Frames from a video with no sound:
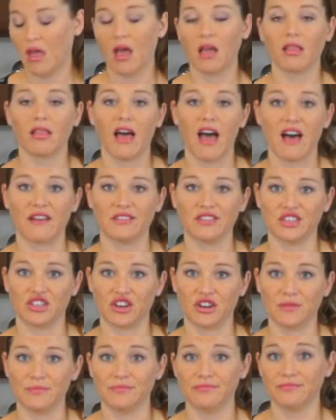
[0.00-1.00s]

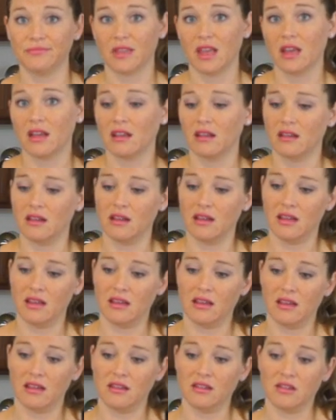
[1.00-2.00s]
Lavender.
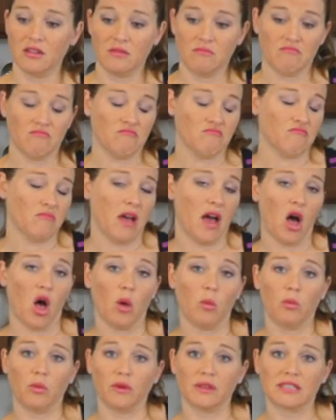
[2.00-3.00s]
Need
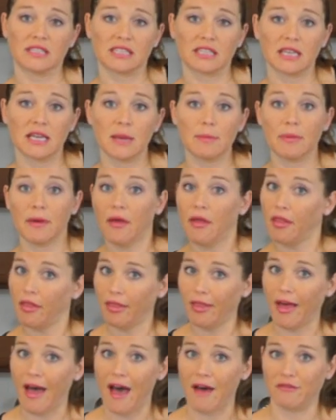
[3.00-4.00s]
help with sleep?
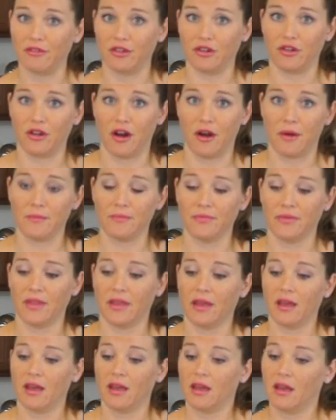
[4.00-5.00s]
Lavender.
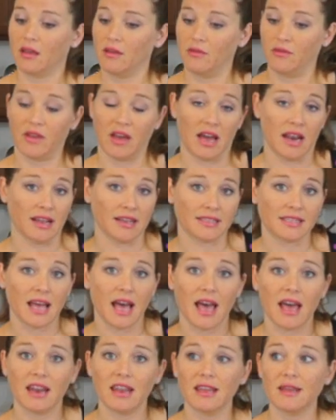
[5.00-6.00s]
You've got
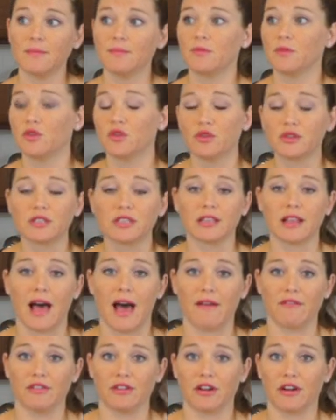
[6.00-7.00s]
anxiety? Use
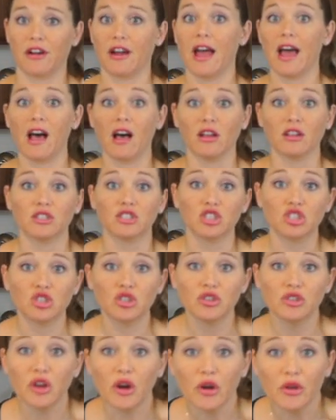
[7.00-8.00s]
lavender. Hell, did
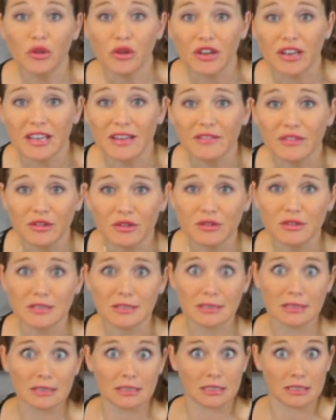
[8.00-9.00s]
you know you could even use
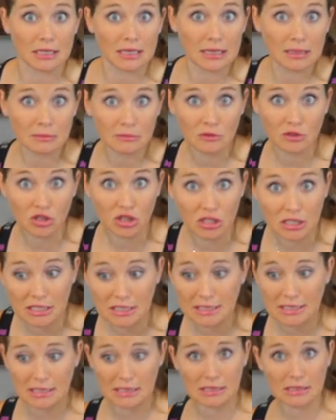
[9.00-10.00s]
it on your
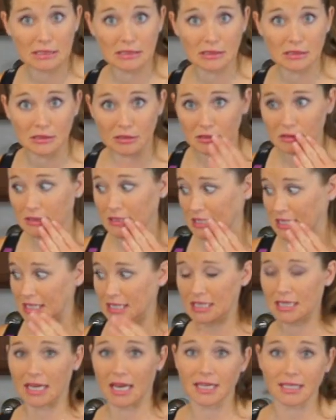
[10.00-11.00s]
hemorrhoids? Ooh,
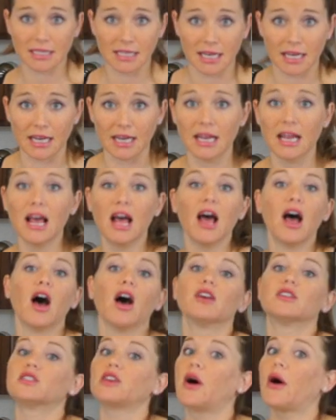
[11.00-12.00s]
yeah, I said
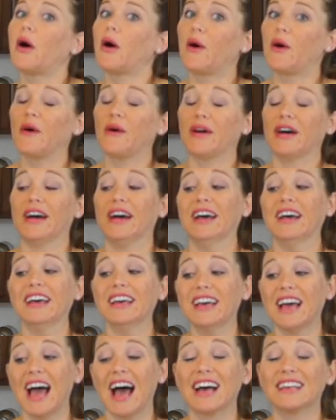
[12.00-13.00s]
it. So
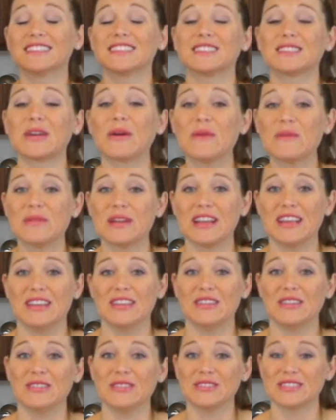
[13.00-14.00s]
it has so
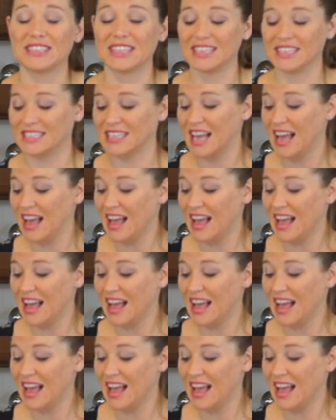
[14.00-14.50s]
many uses